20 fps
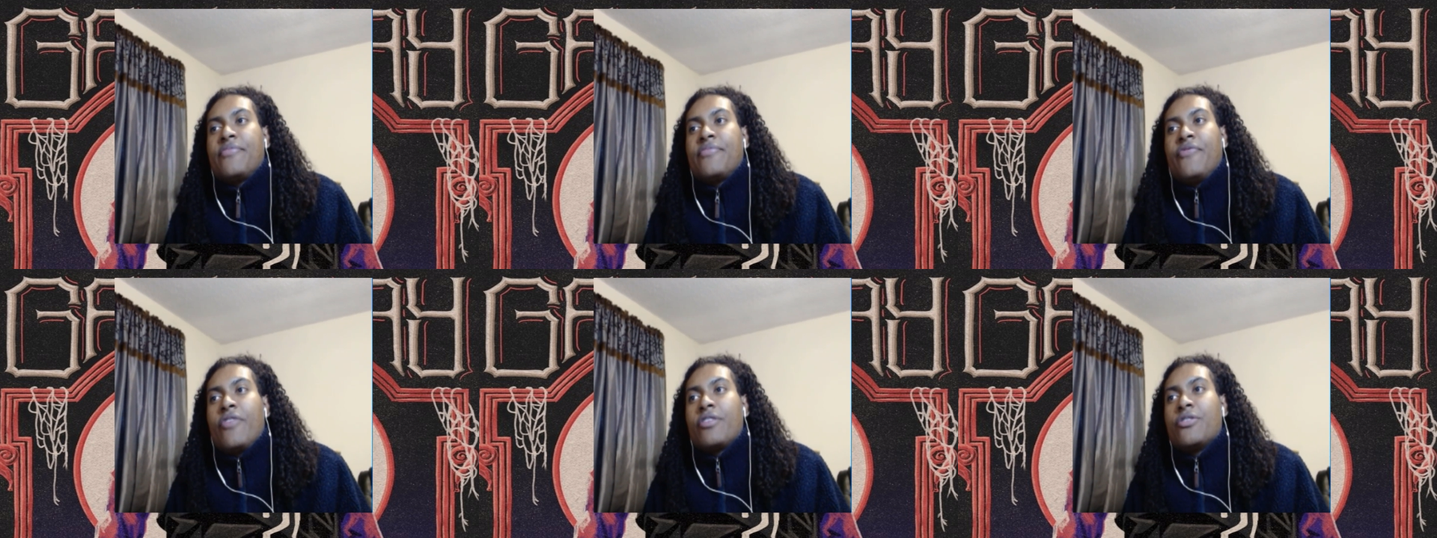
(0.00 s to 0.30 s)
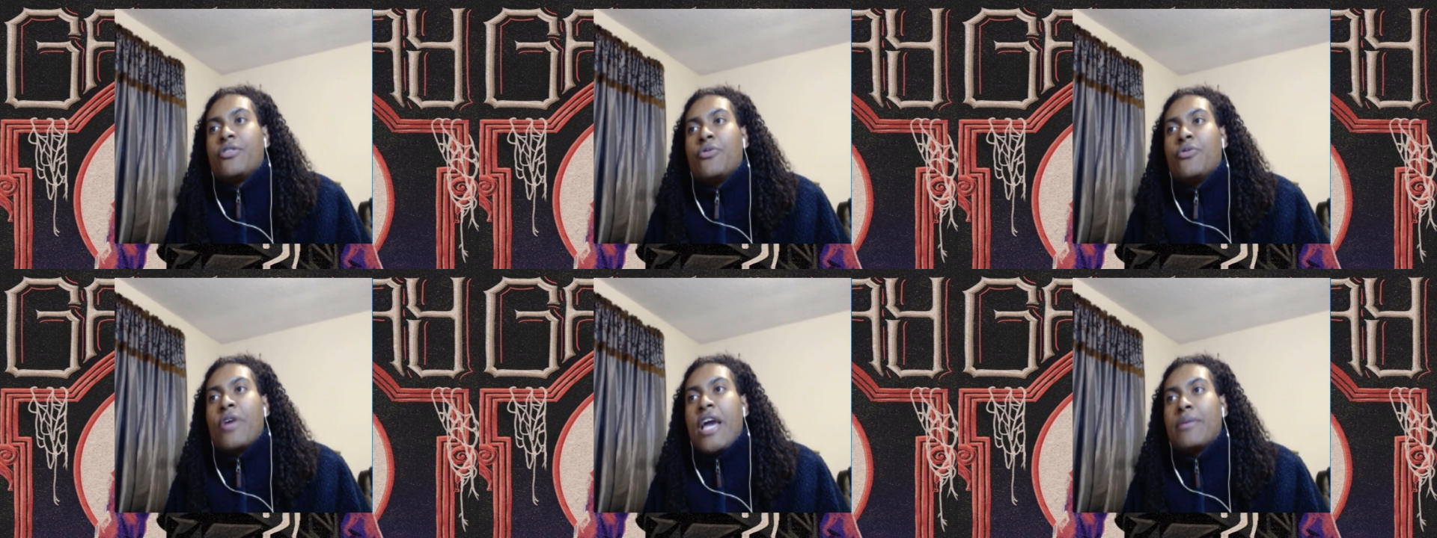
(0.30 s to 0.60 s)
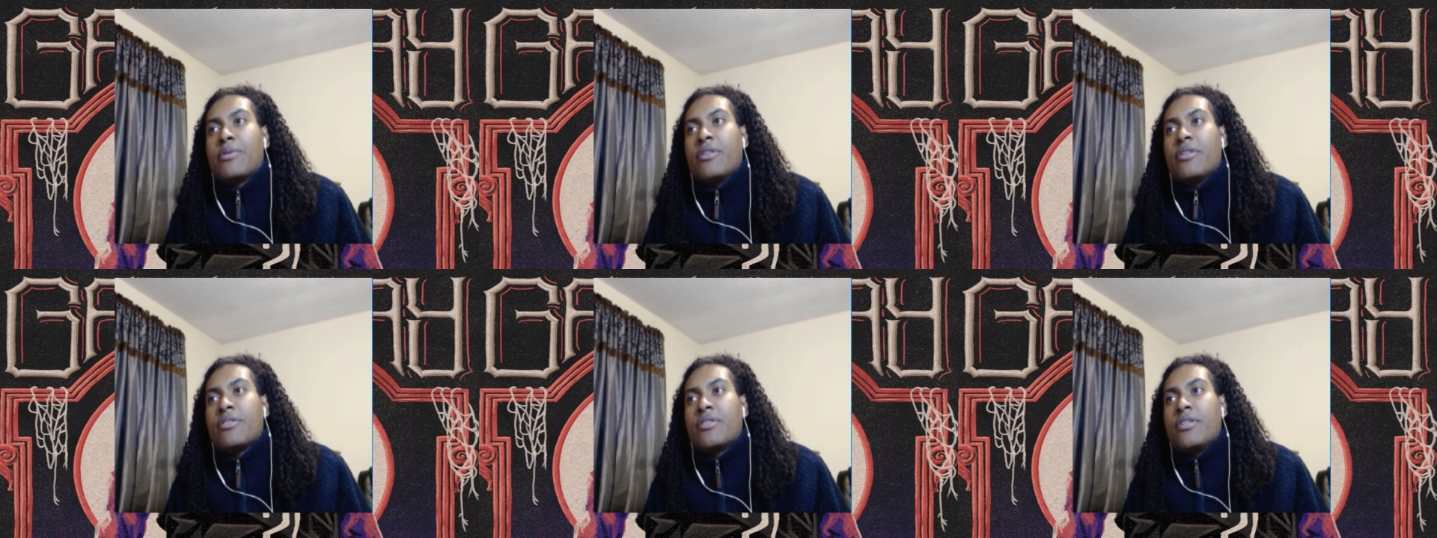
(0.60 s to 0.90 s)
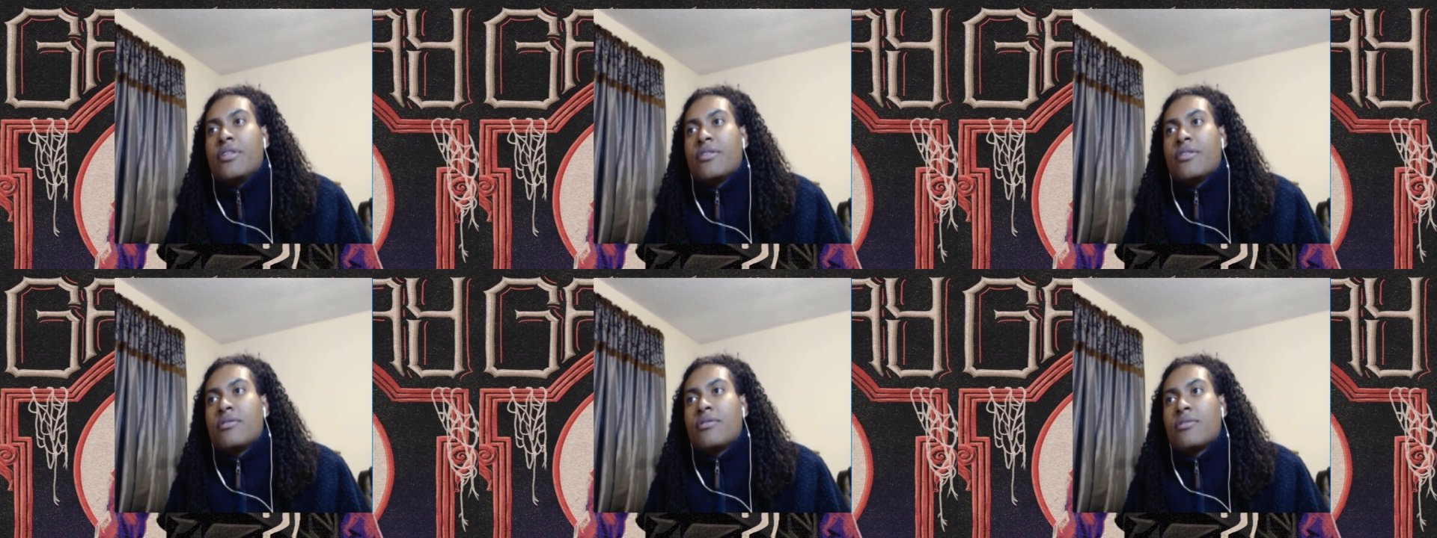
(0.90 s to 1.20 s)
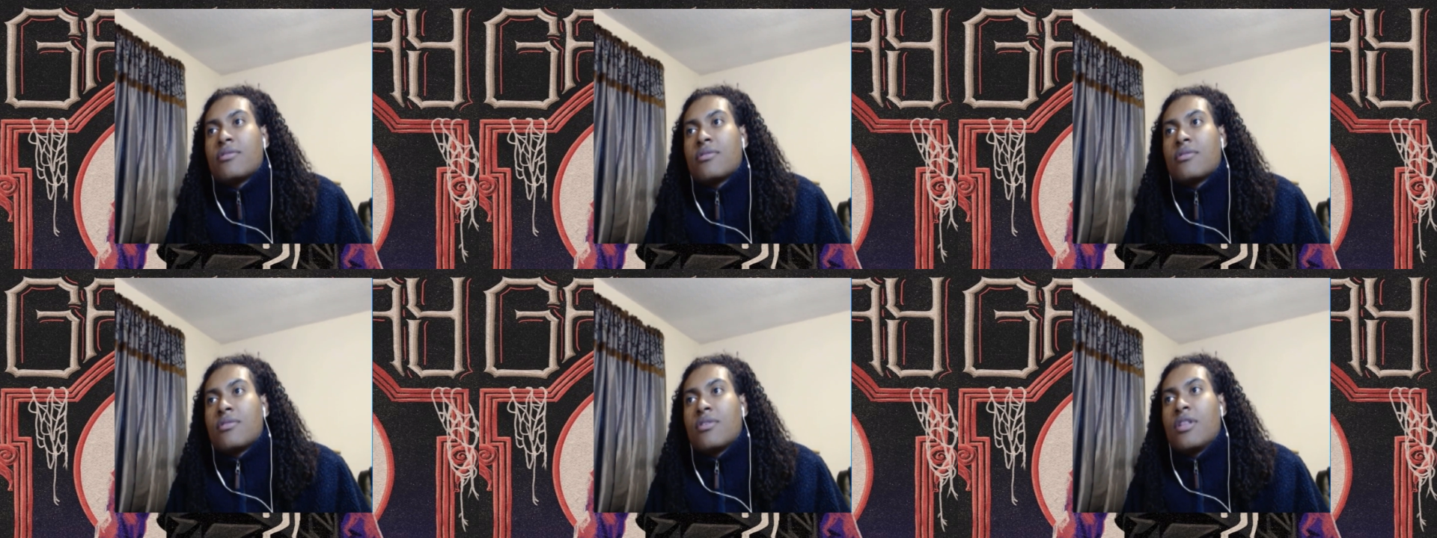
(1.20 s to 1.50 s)
first two games of the season.
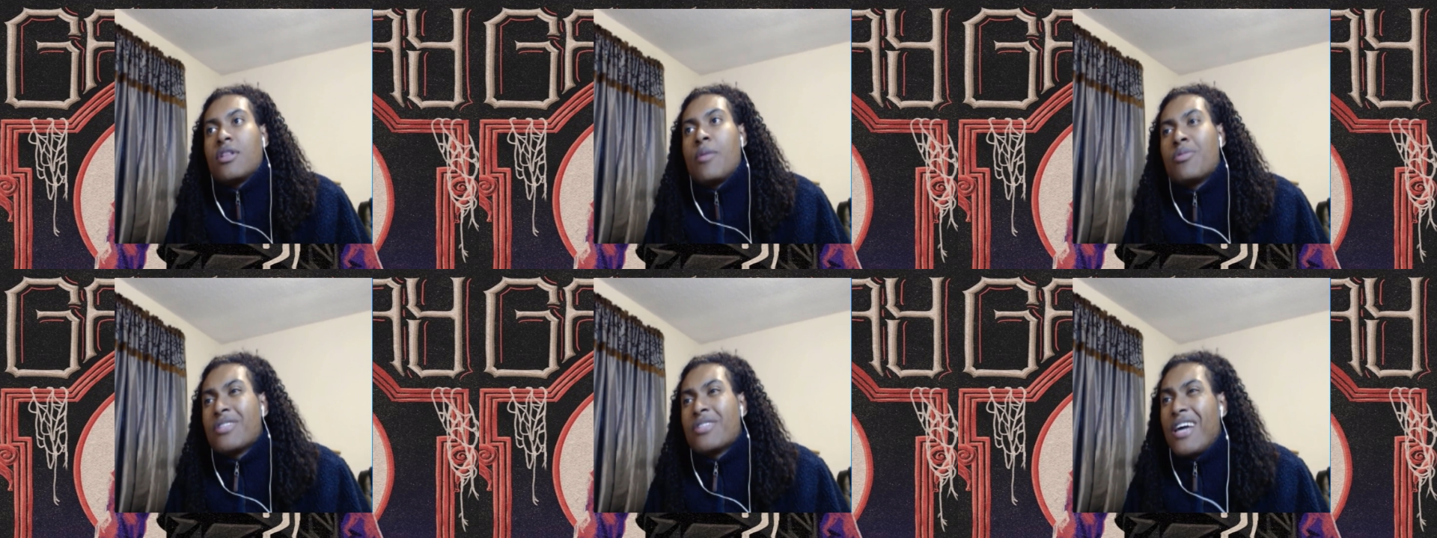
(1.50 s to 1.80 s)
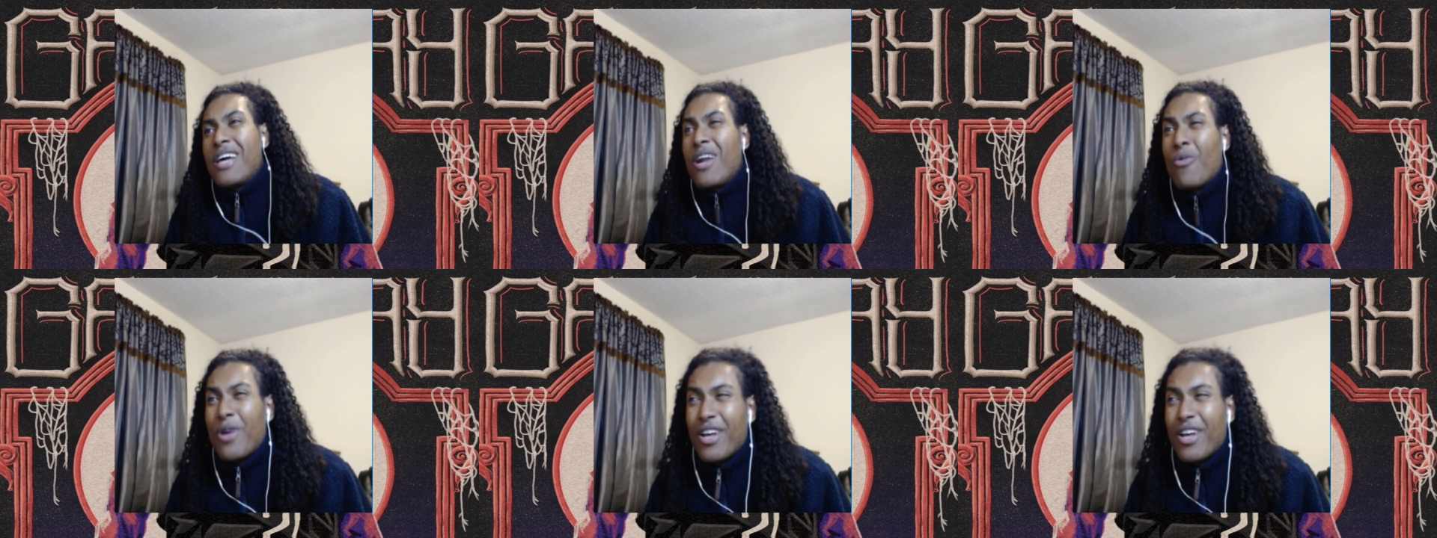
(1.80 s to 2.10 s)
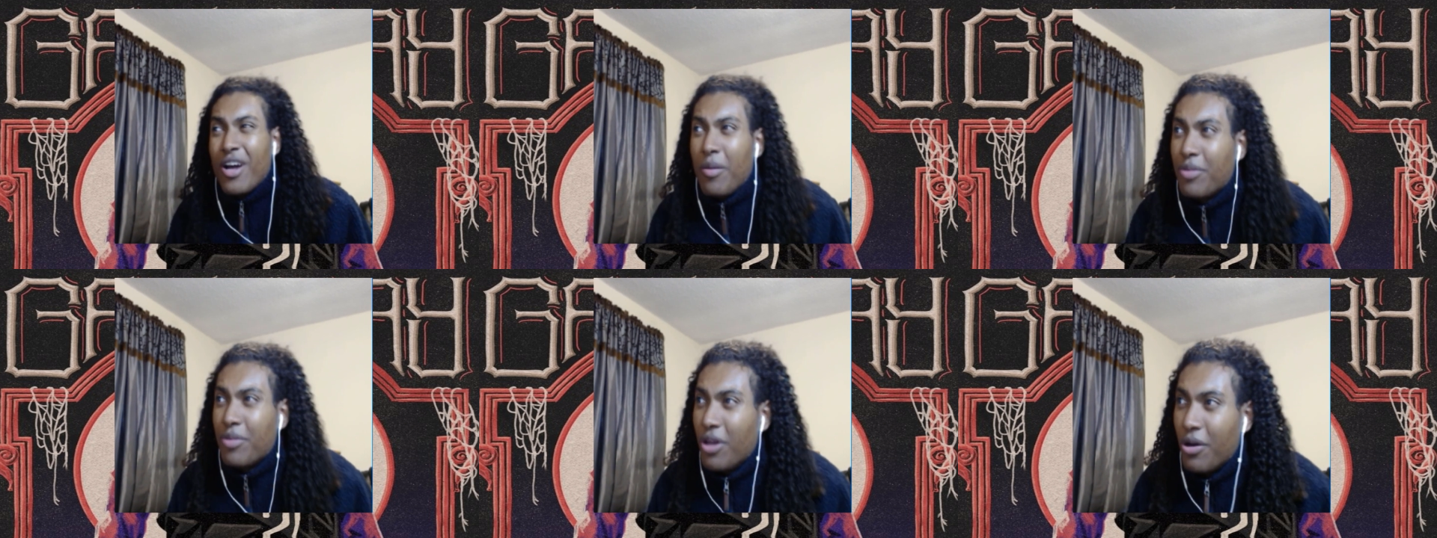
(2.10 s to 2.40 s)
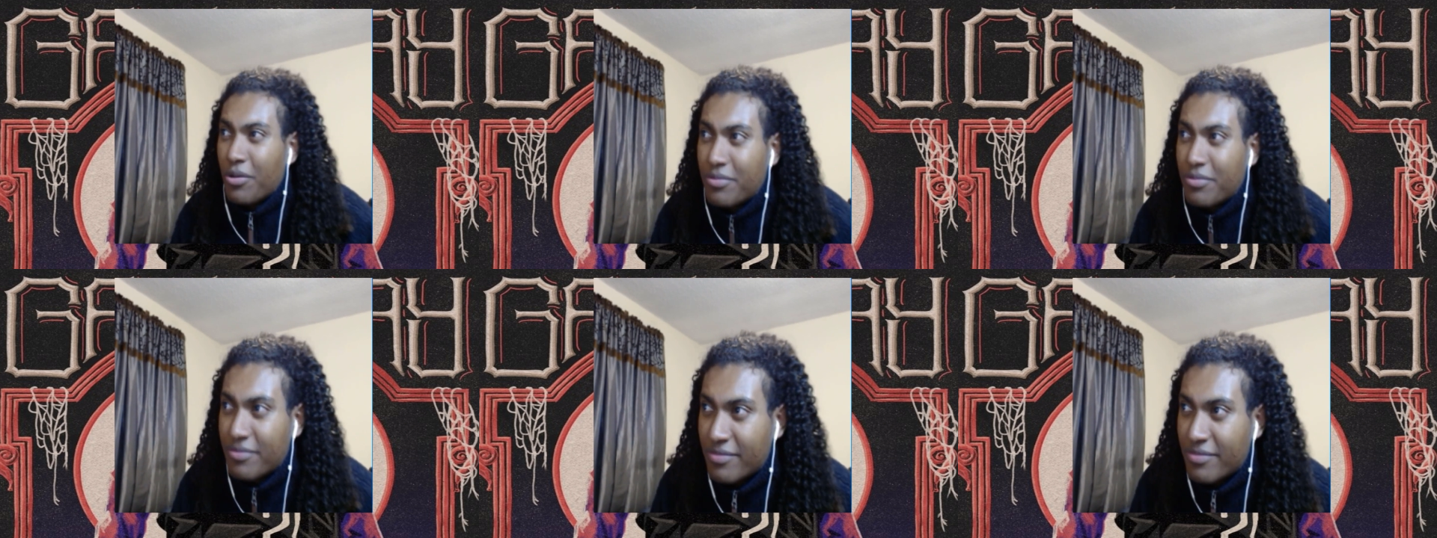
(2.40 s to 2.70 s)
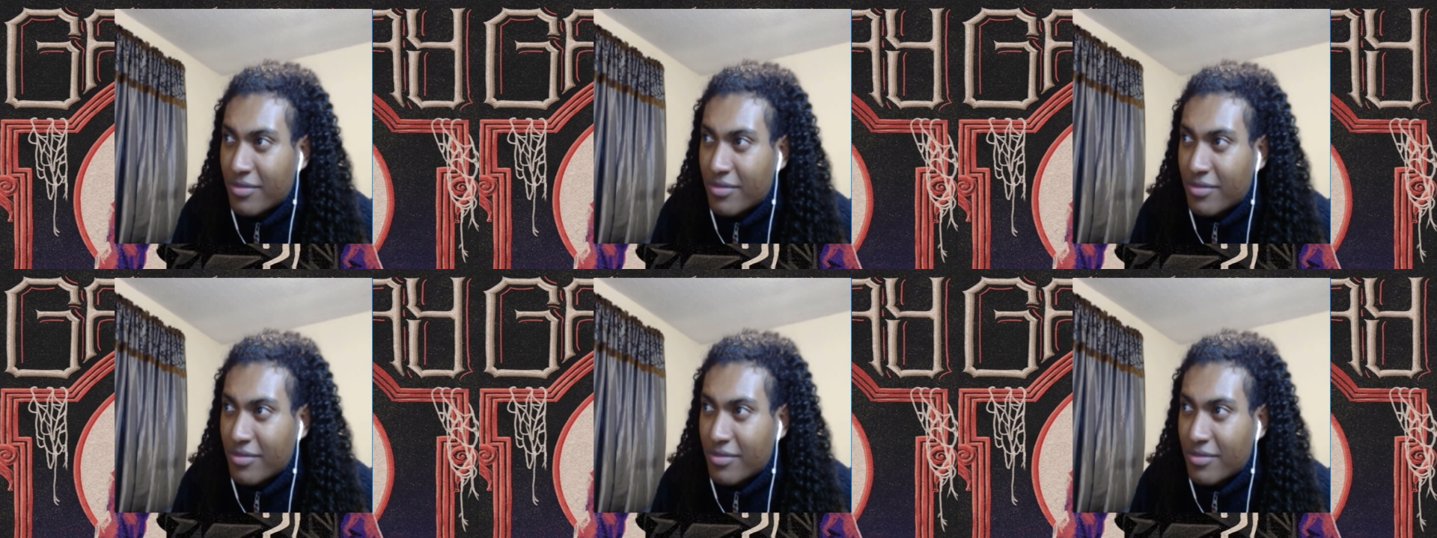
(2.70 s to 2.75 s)
Clippers got to wake up, though.